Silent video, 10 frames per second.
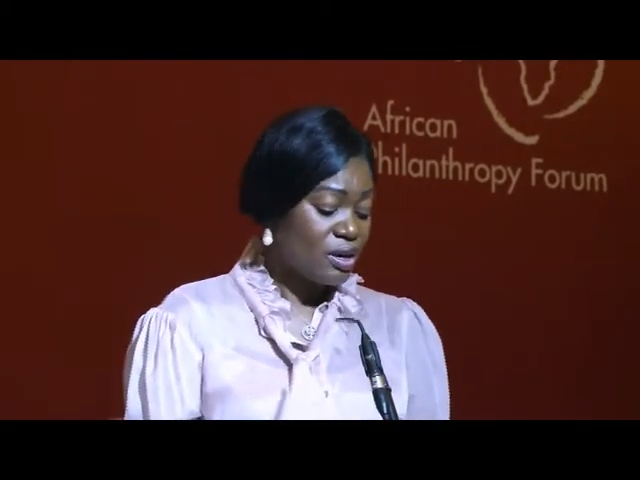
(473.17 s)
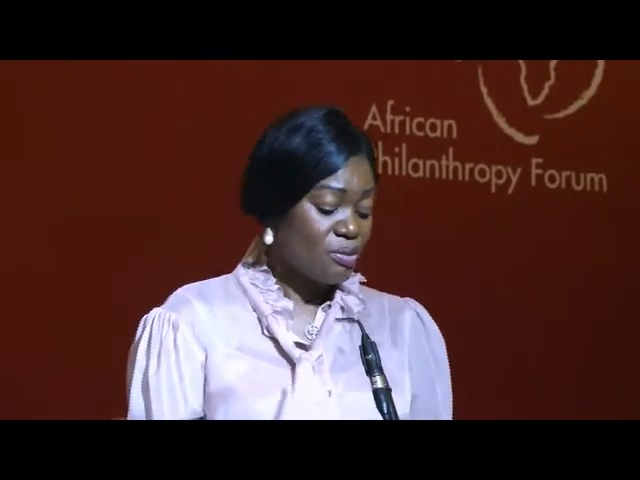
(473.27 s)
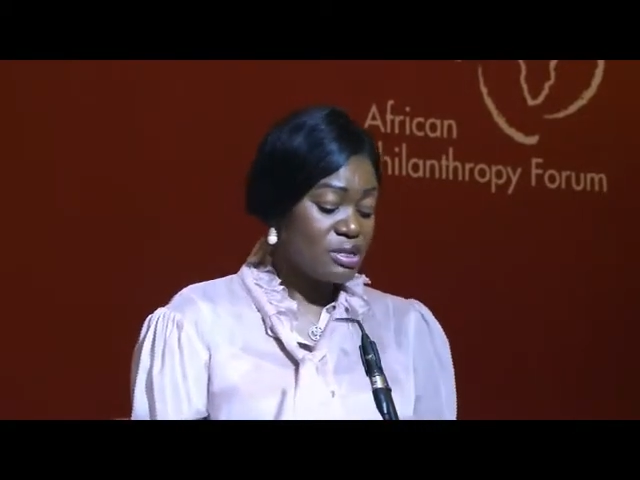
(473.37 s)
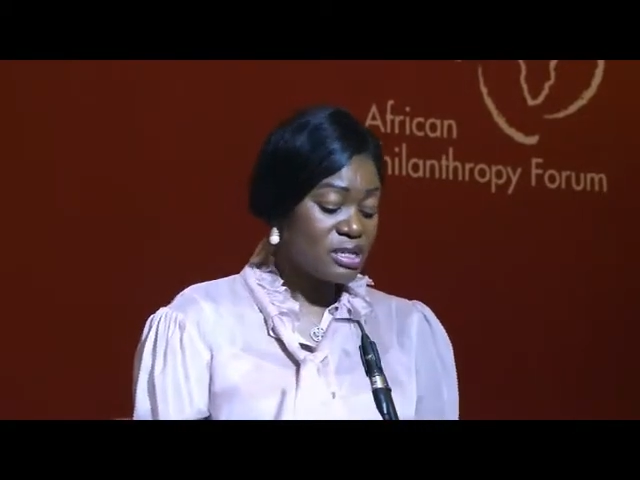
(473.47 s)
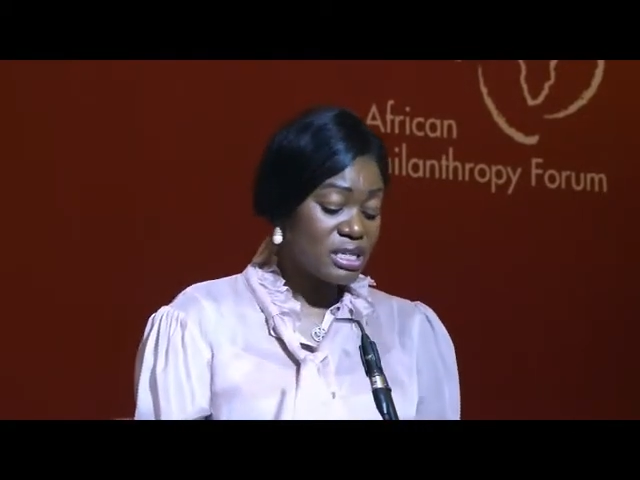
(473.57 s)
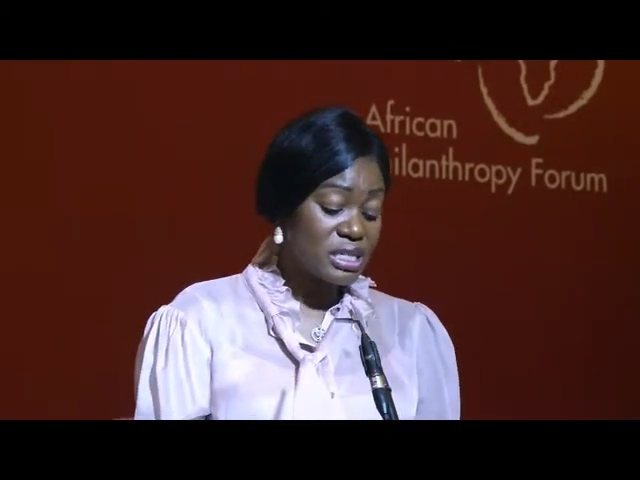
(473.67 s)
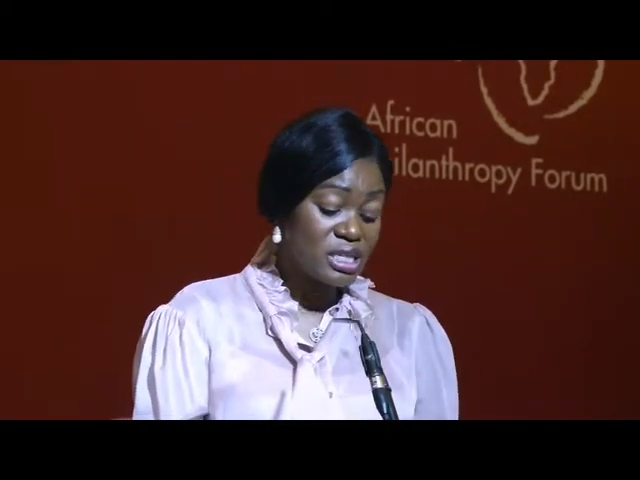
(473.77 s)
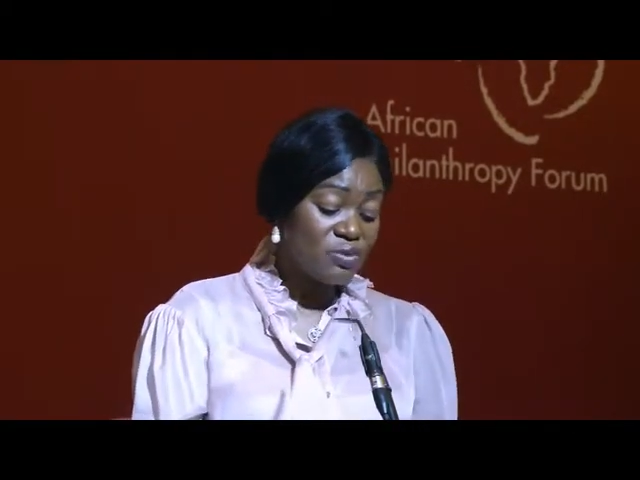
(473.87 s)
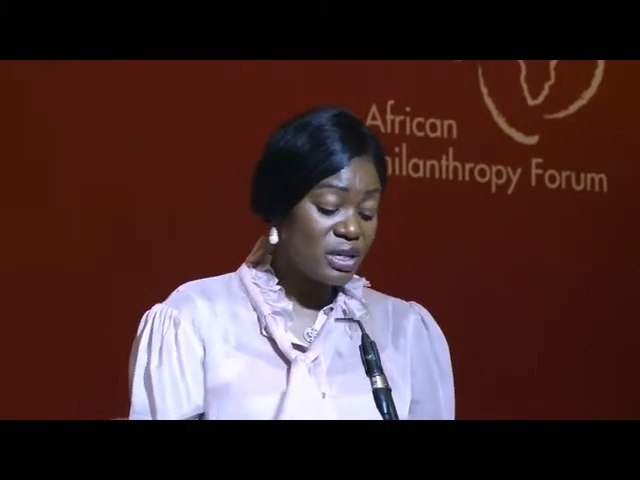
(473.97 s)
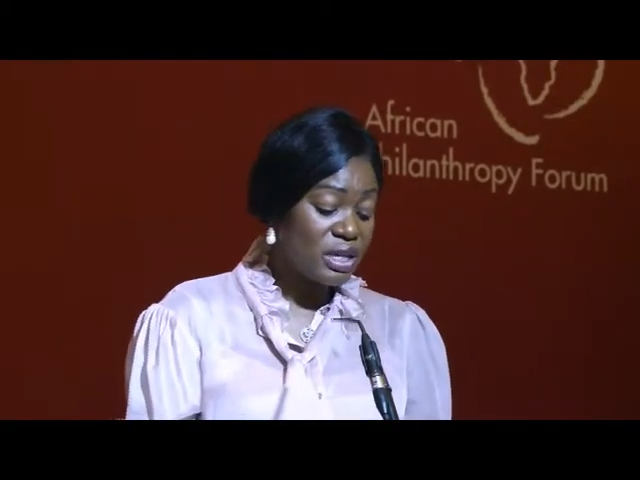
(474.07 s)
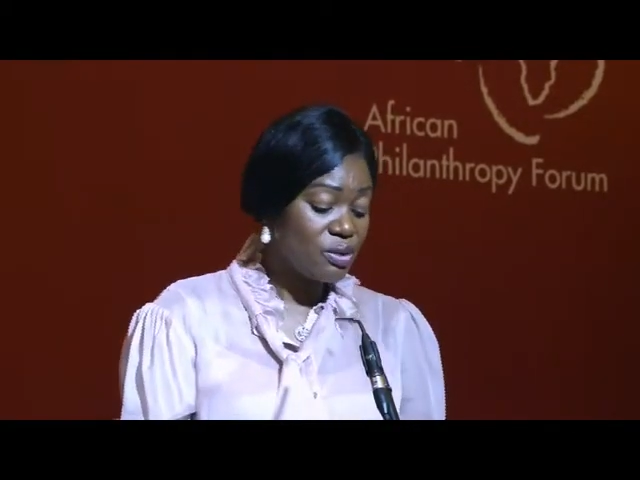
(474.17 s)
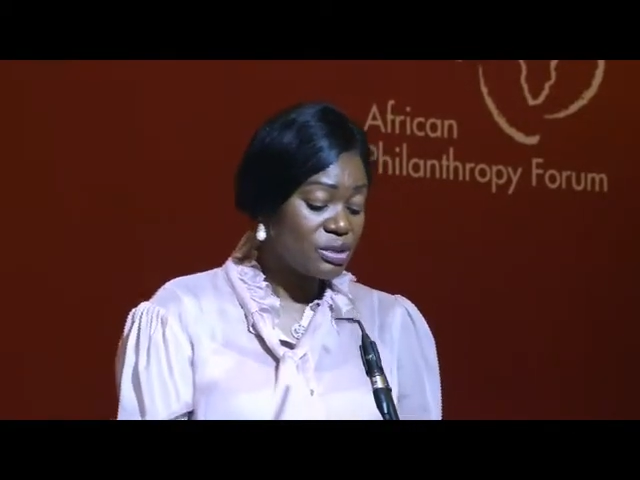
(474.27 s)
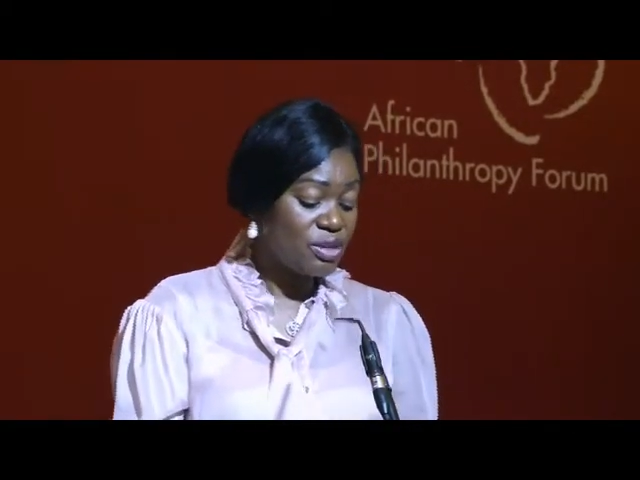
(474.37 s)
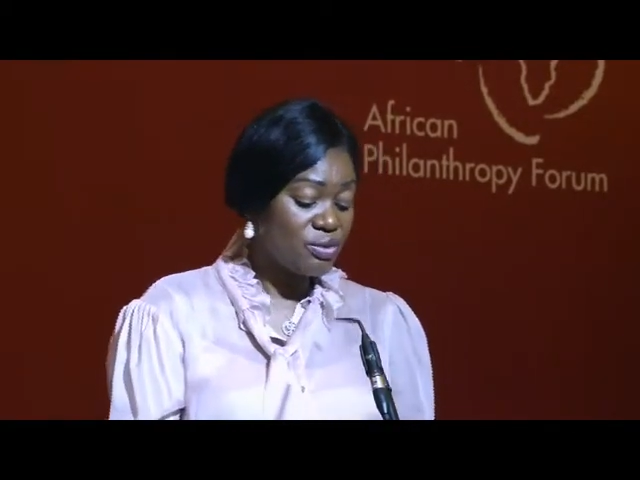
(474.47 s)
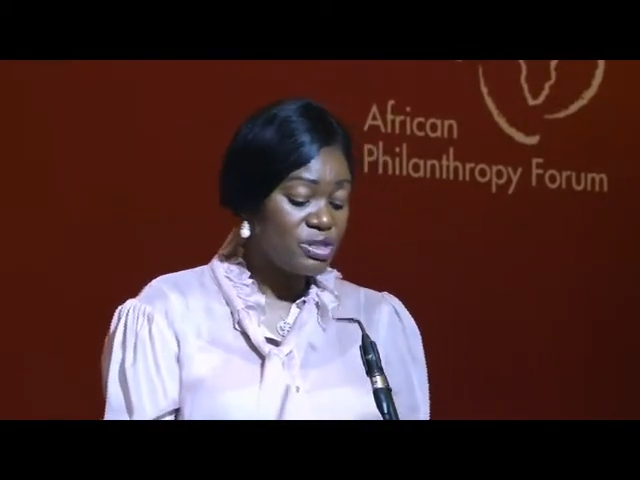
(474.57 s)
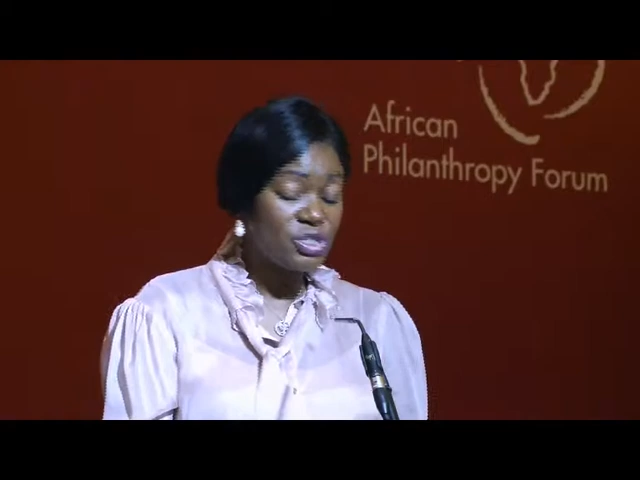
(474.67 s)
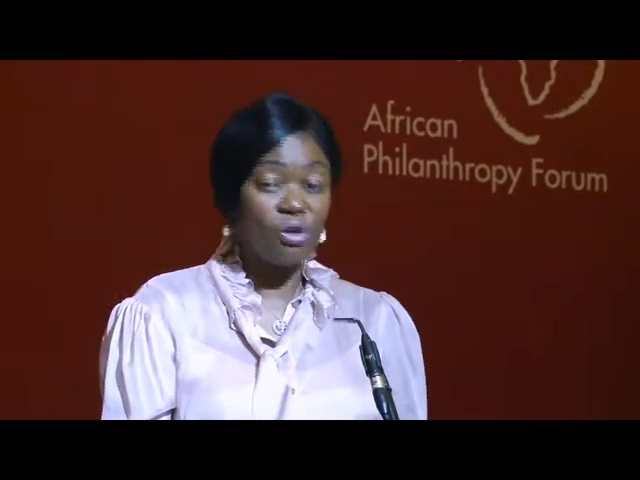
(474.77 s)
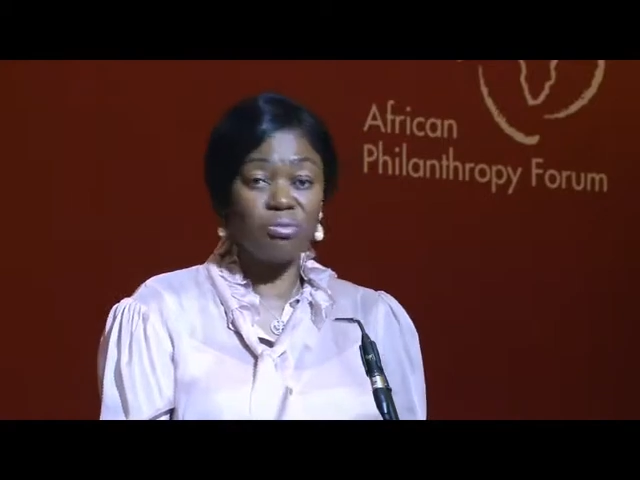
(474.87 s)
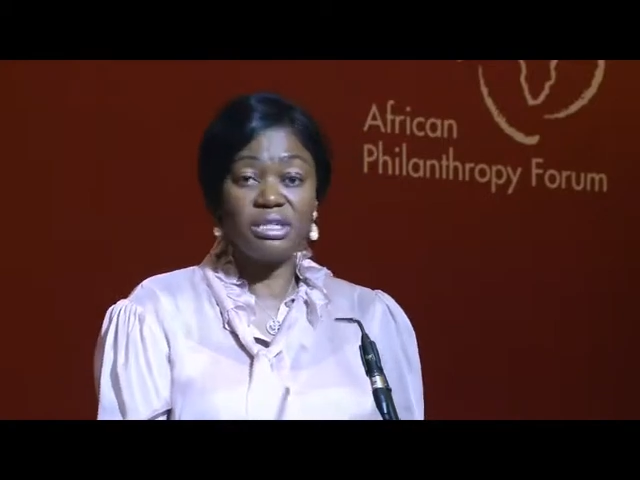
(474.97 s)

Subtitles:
We successfully held a regional